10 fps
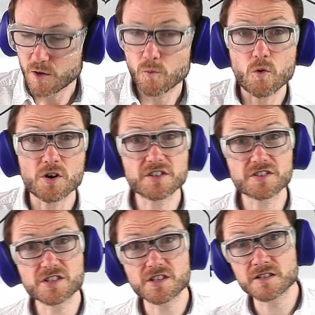Warn your
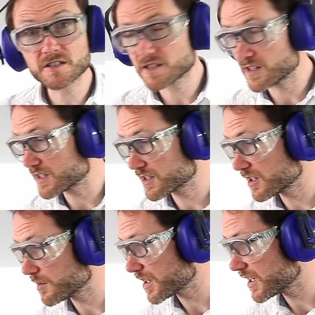students that there's going
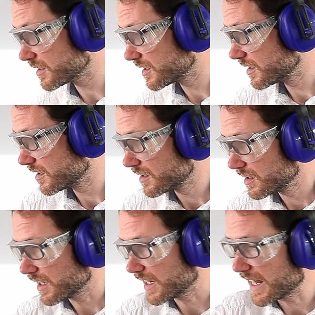to be
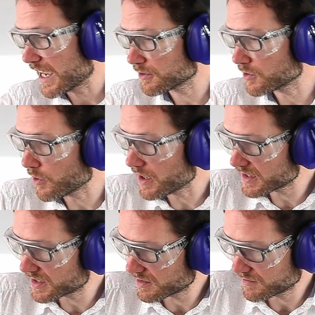a loud
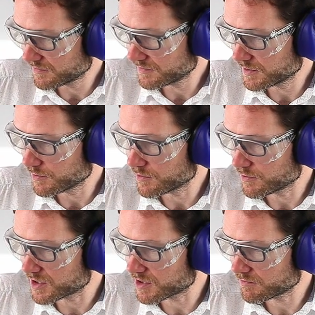noise,
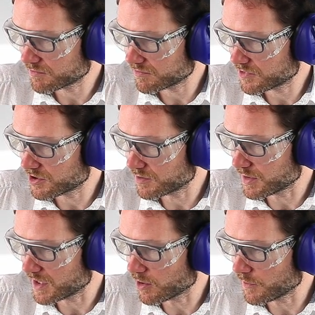which should
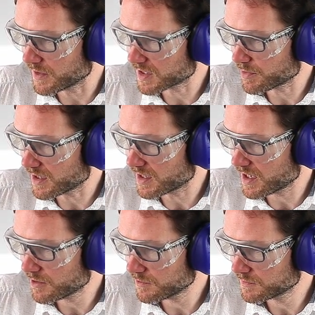be obvious by
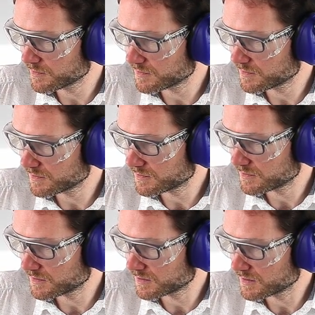now.
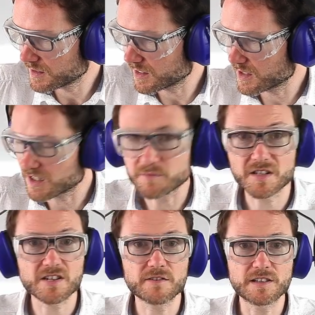I'm going to give
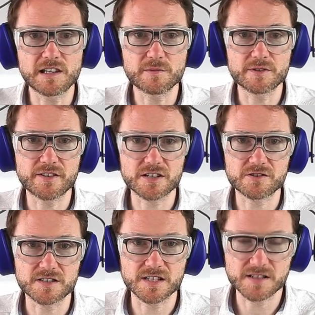myself a little bit of
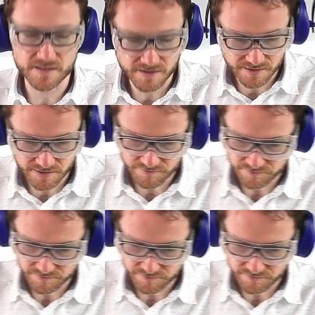extra distance.